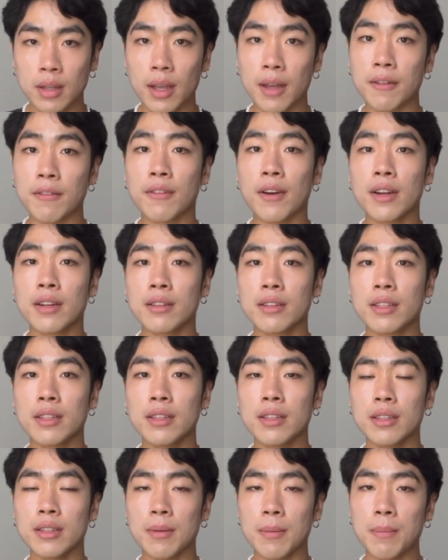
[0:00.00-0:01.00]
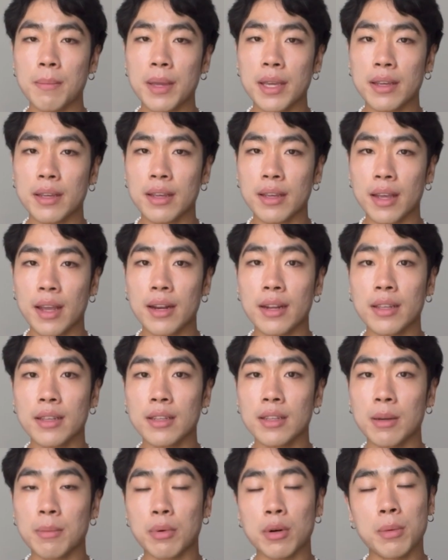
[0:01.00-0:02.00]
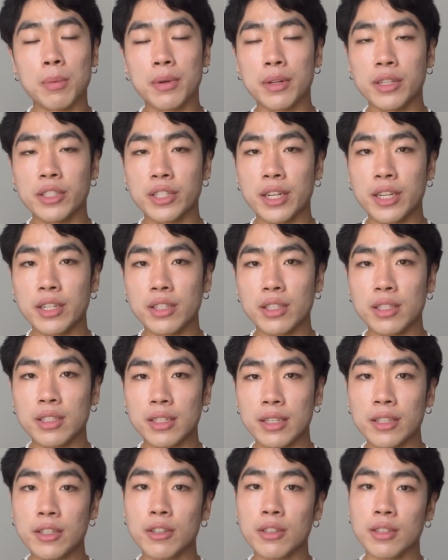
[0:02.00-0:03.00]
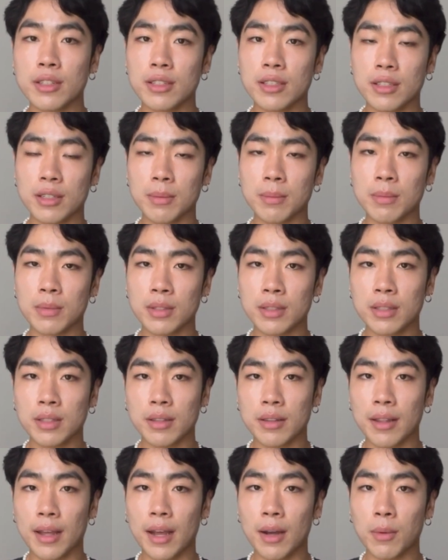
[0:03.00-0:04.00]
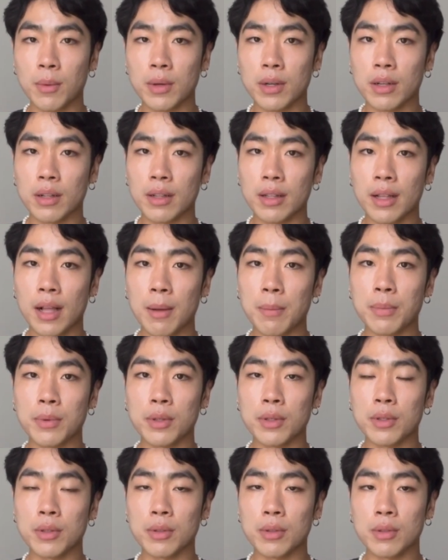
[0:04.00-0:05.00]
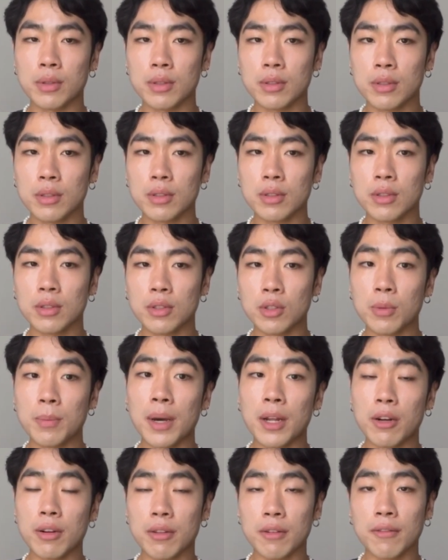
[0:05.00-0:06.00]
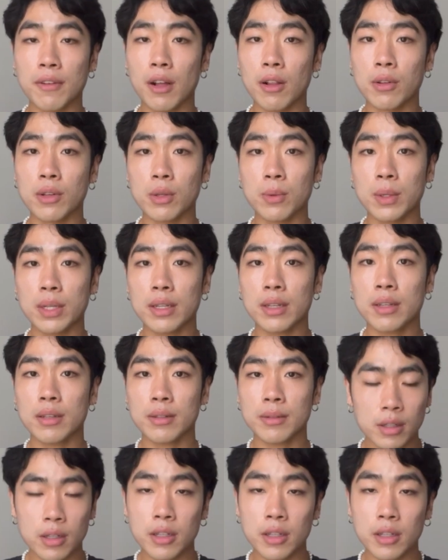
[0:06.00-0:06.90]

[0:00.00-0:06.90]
And finally, make any appropriate changes in your systems that will help you do better the following week.